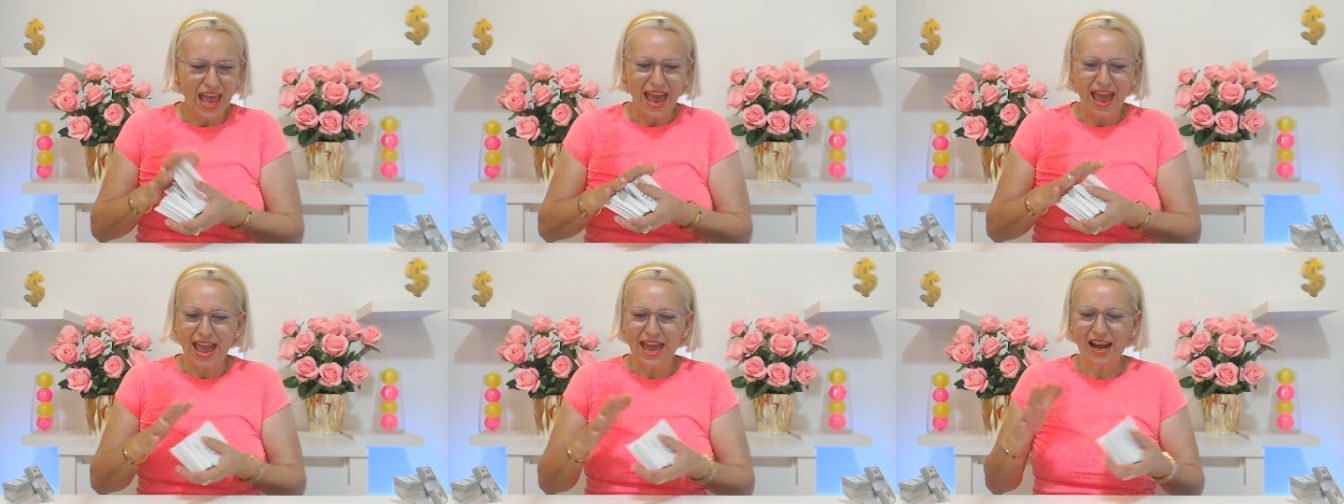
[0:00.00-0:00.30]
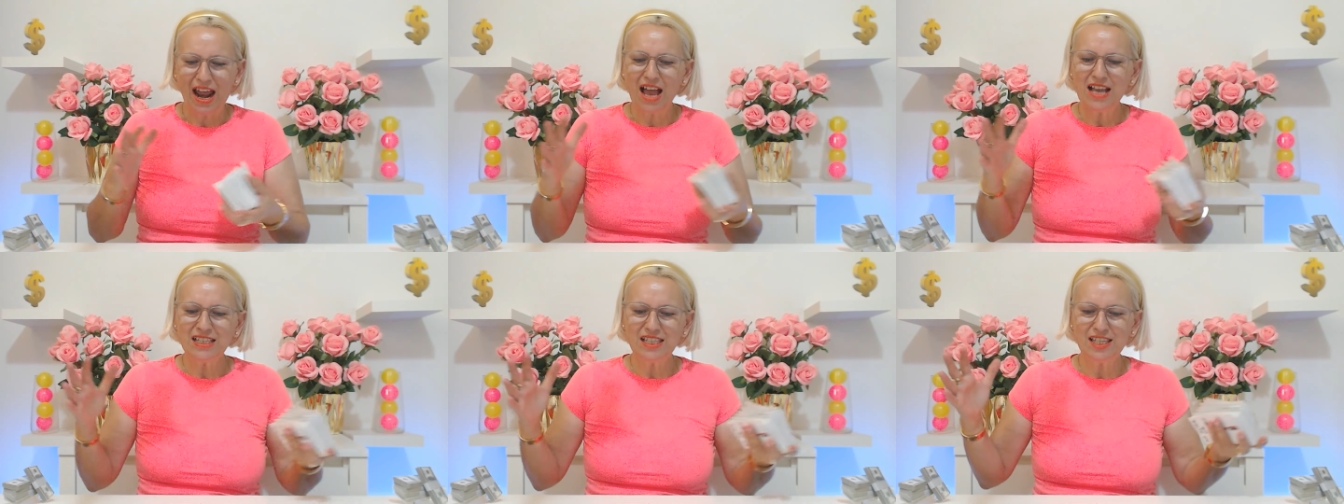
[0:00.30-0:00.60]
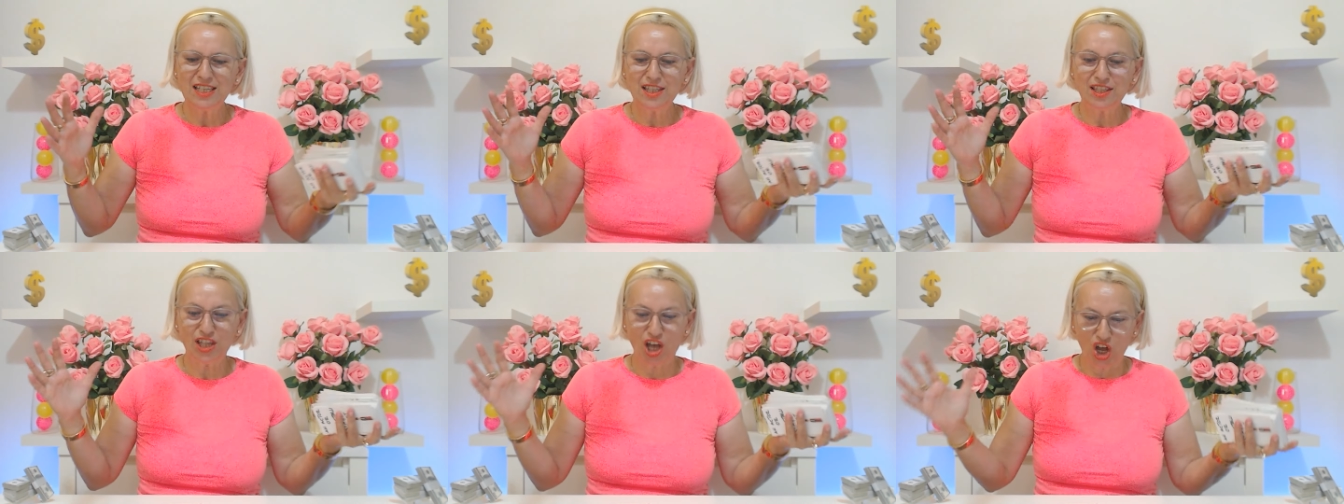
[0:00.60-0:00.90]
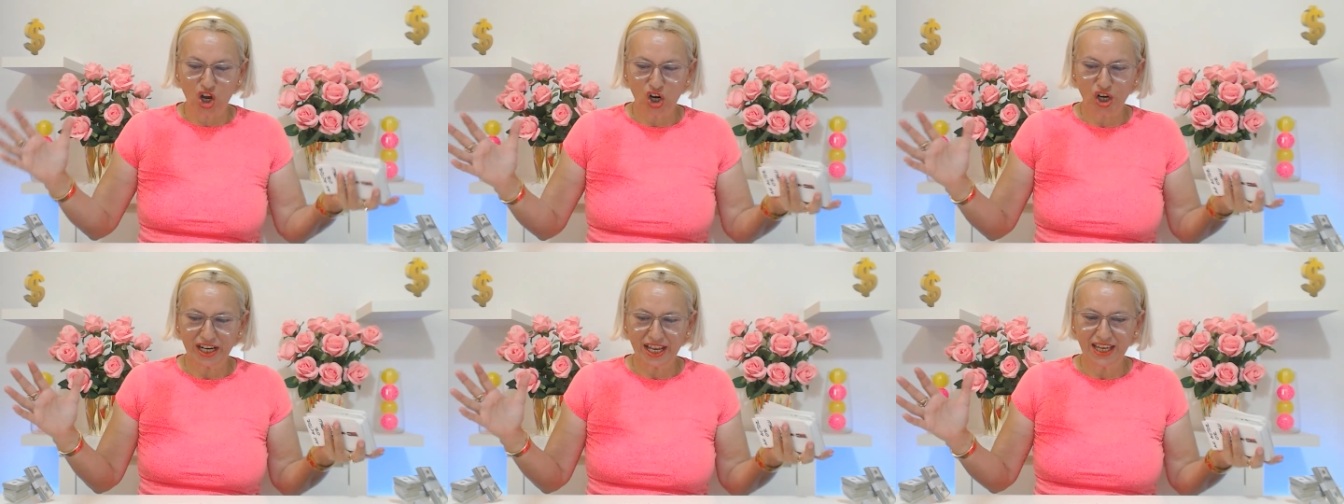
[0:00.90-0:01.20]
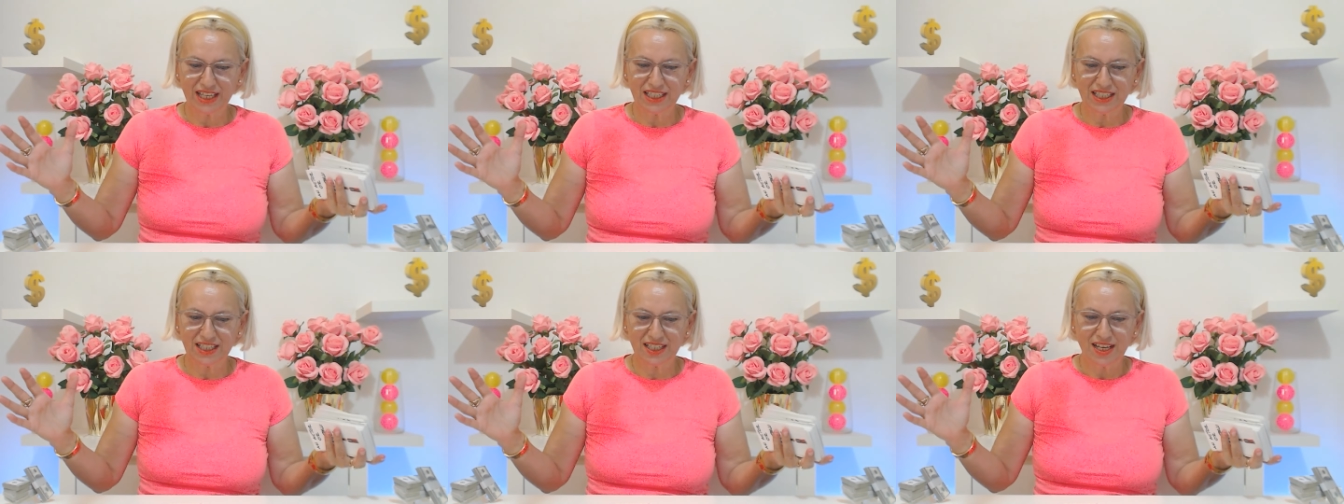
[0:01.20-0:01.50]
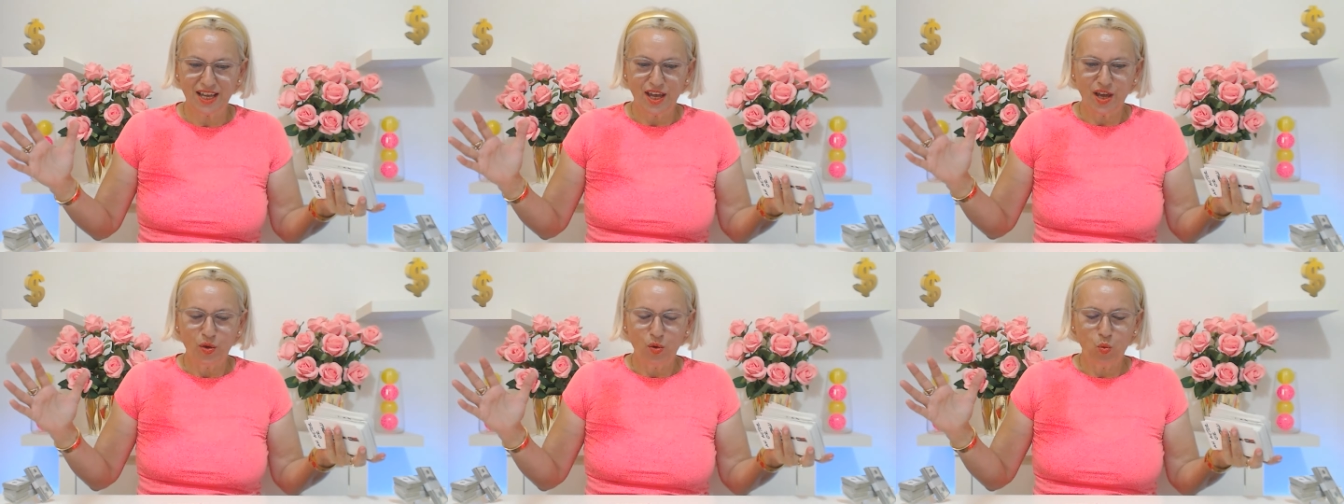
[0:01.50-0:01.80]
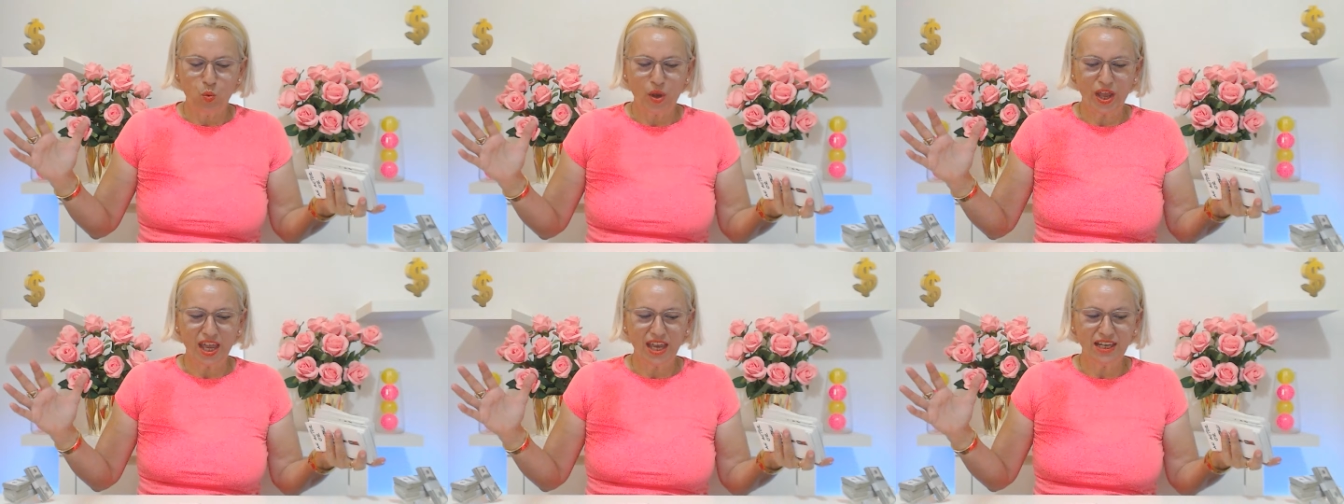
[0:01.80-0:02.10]
And I started
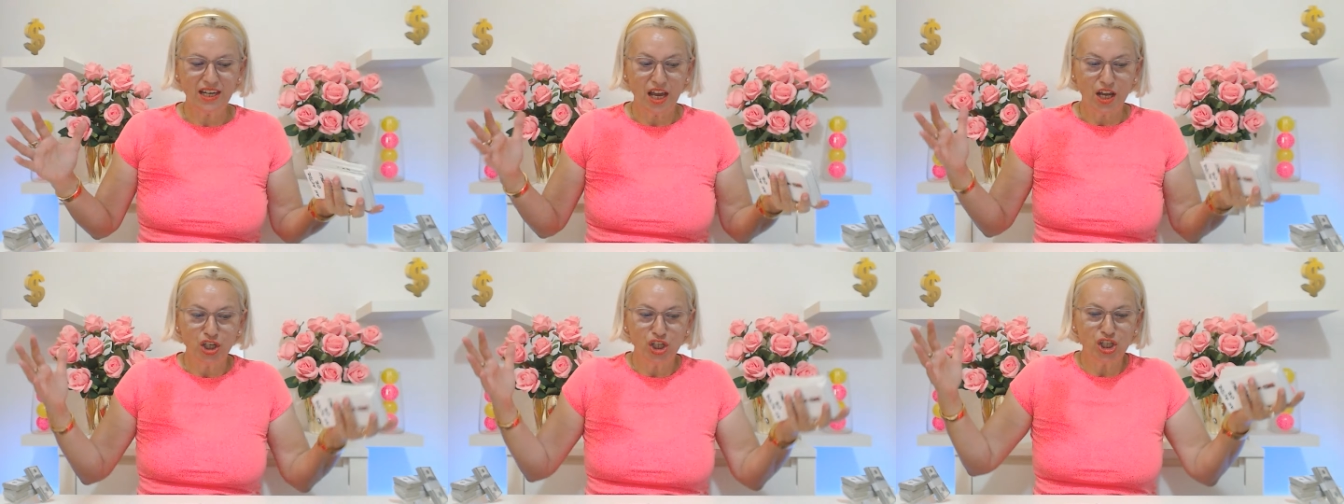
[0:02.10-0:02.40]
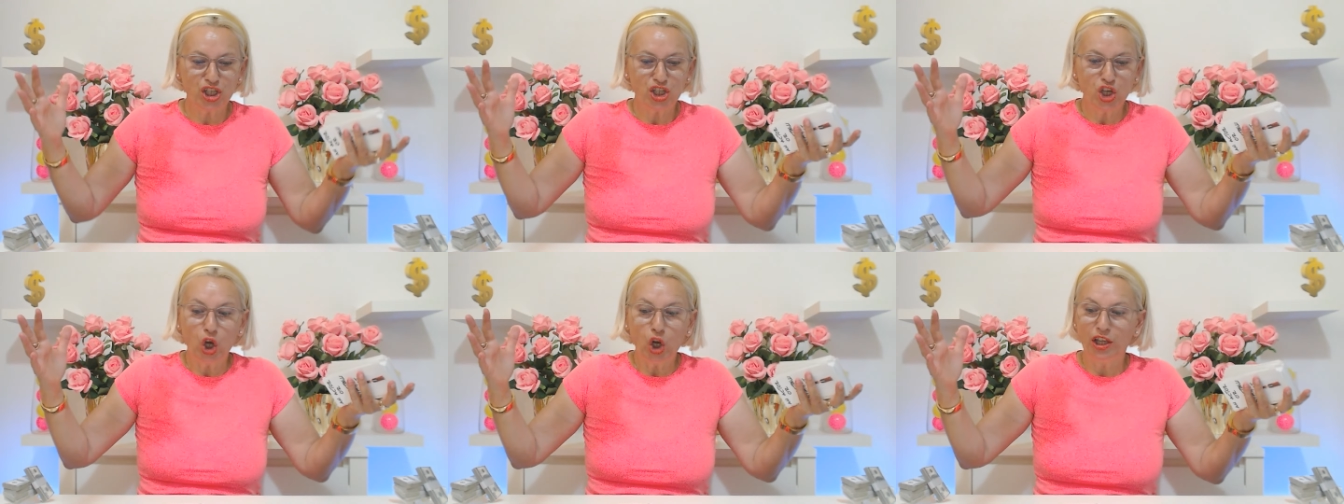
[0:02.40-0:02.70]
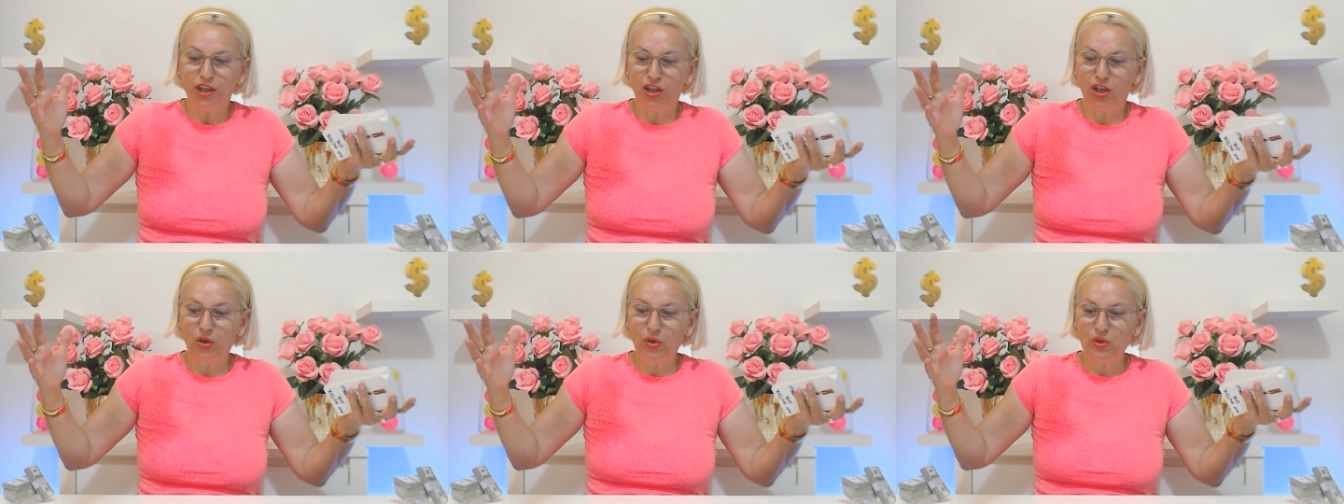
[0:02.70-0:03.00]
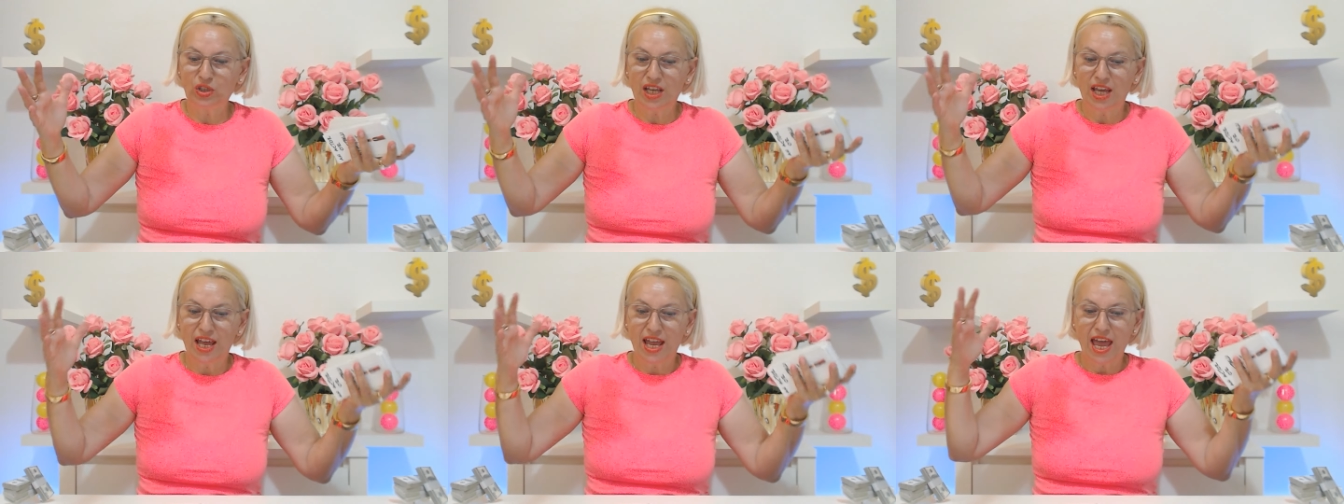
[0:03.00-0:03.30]
with solitude